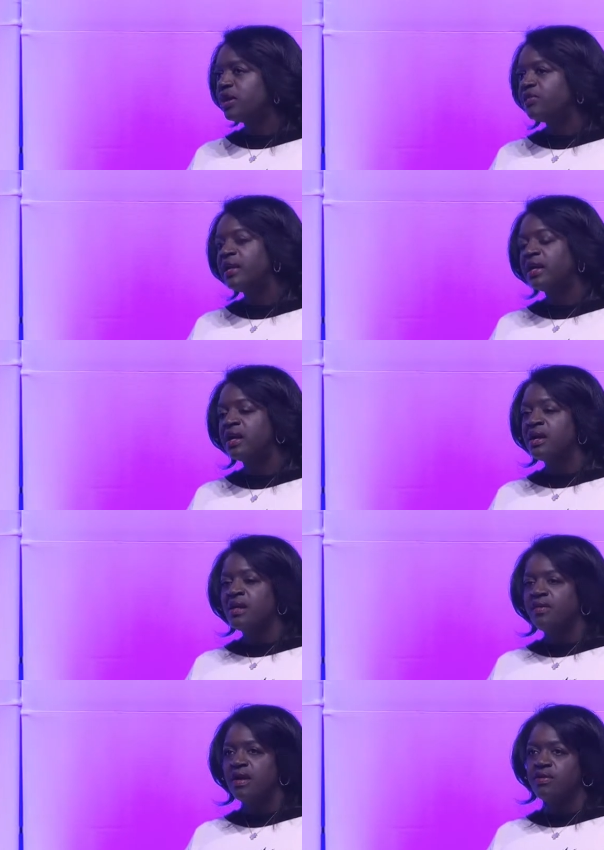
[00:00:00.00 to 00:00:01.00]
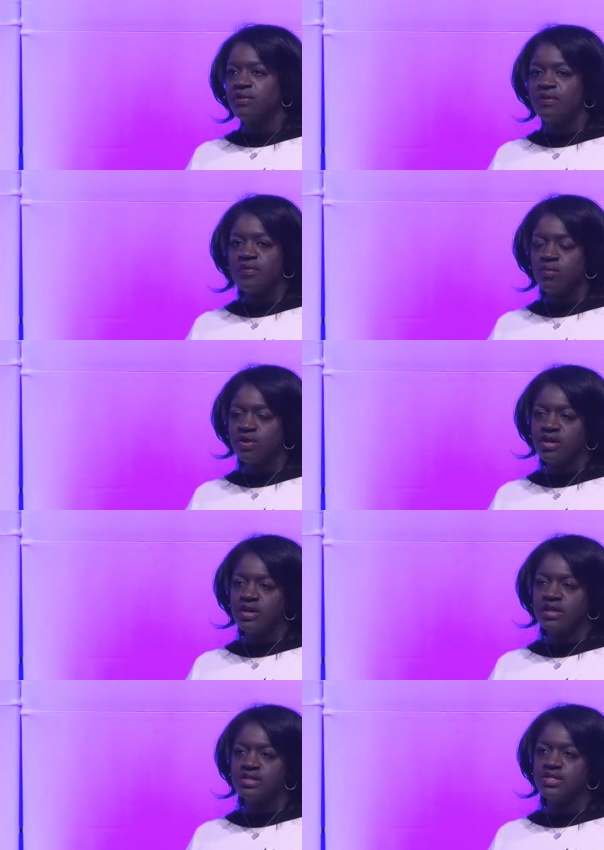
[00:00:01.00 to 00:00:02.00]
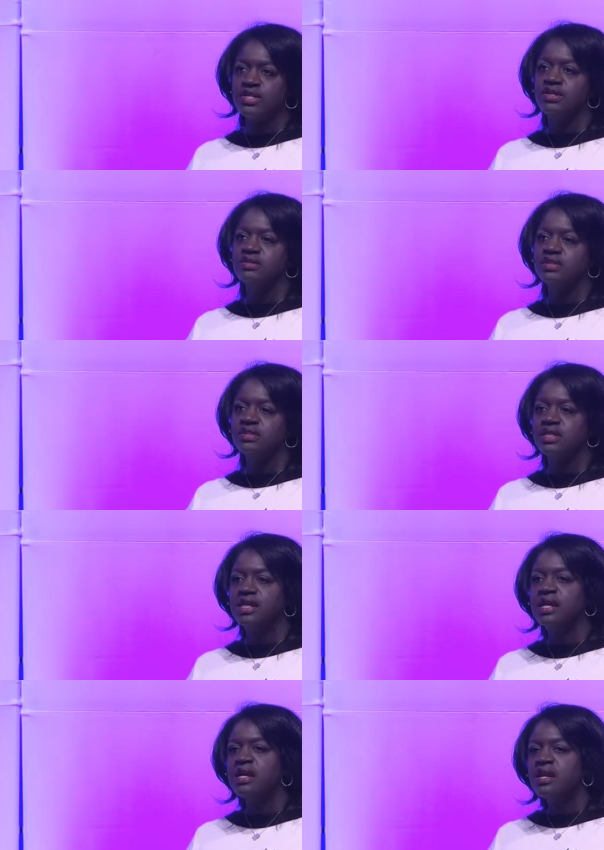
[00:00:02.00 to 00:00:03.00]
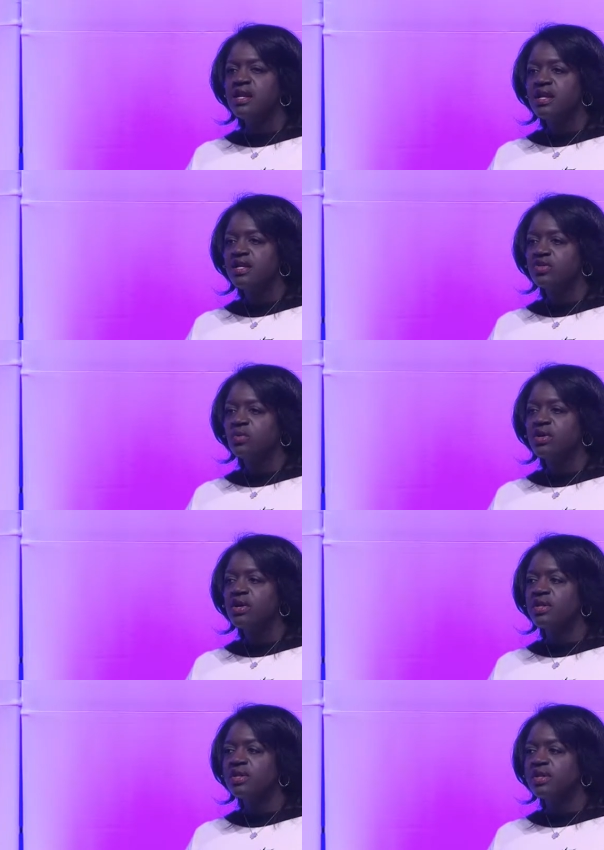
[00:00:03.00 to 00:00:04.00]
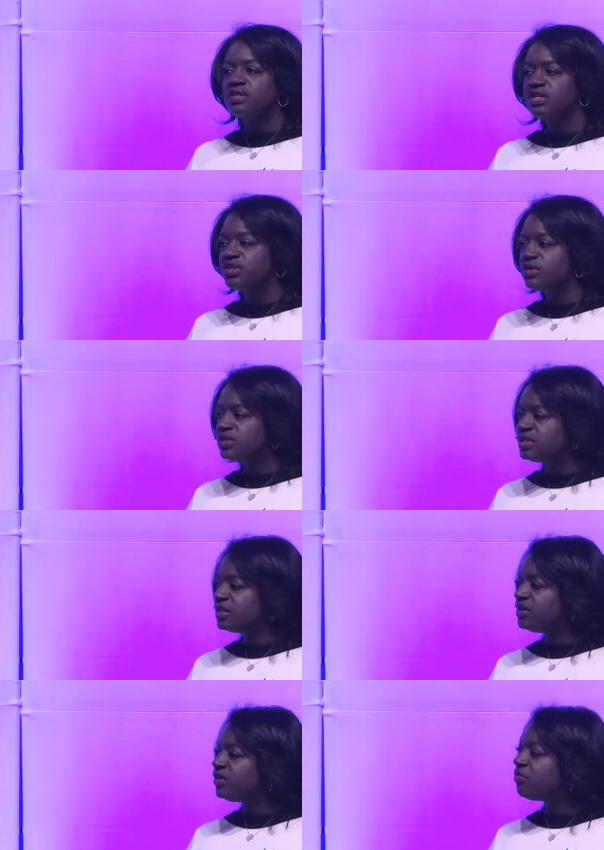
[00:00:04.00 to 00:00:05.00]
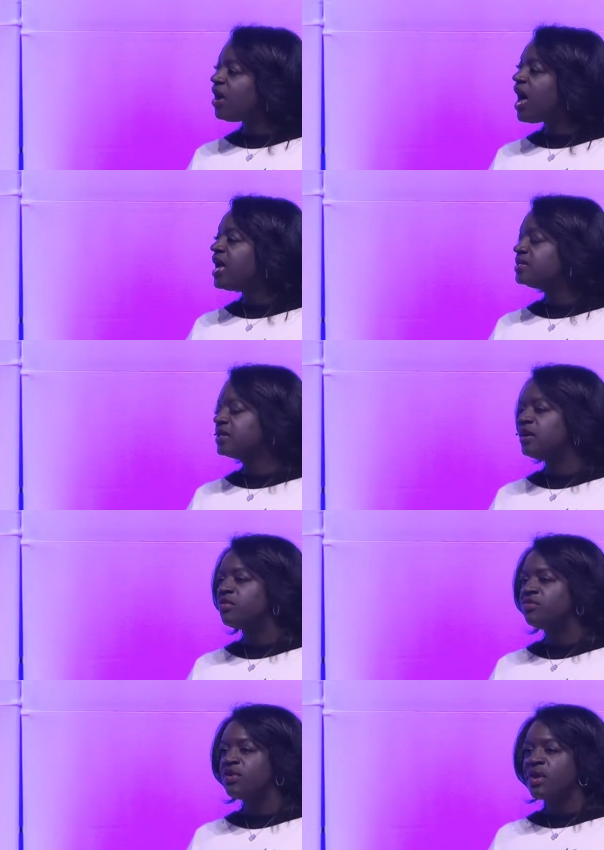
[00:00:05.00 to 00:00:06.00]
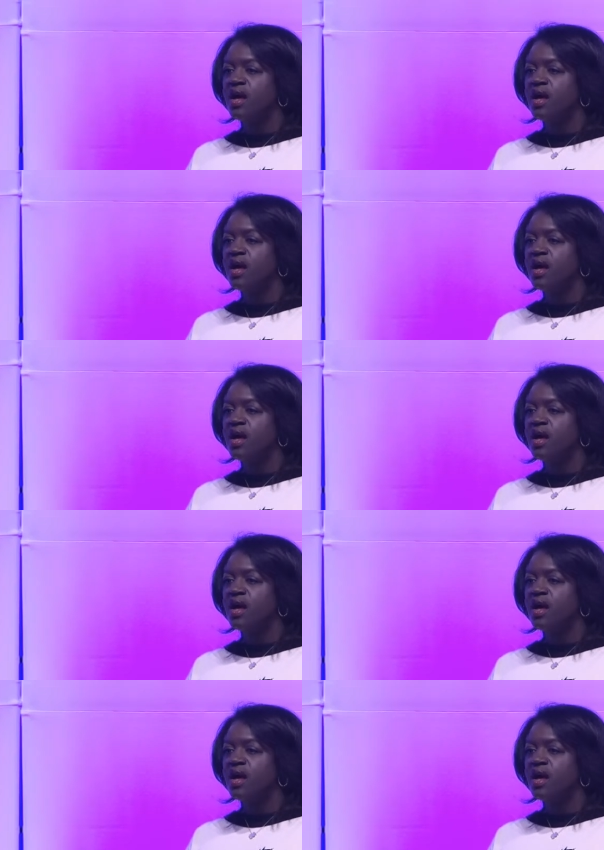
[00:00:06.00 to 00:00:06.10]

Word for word: I think the other thing that we're going to continue to see is we're going to continue to see the rise of